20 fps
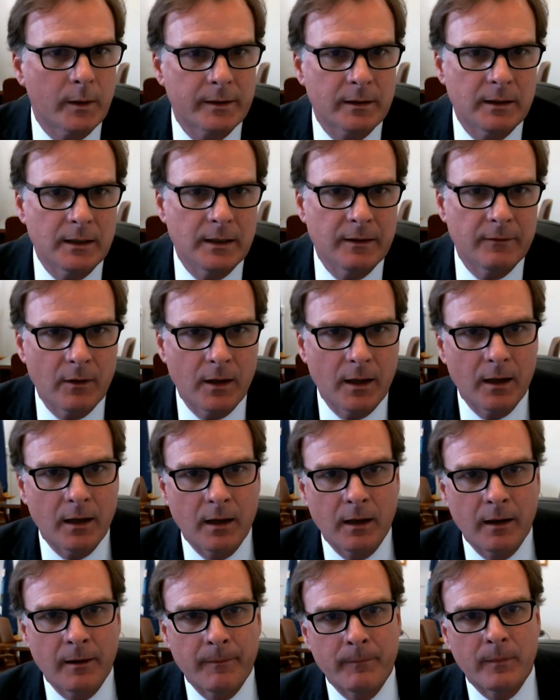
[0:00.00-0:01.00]
the
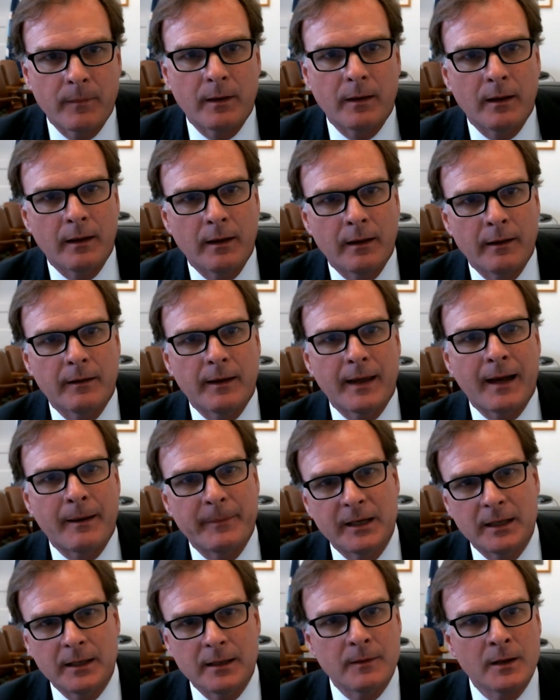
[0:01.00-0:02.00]
how
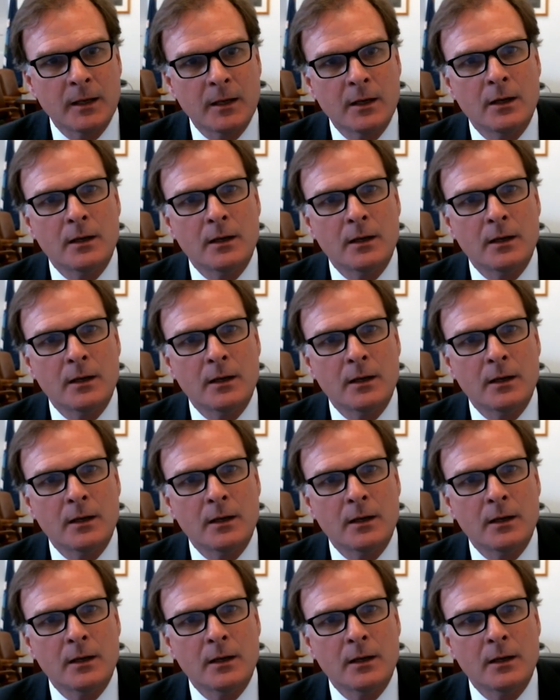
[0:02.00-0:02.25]
many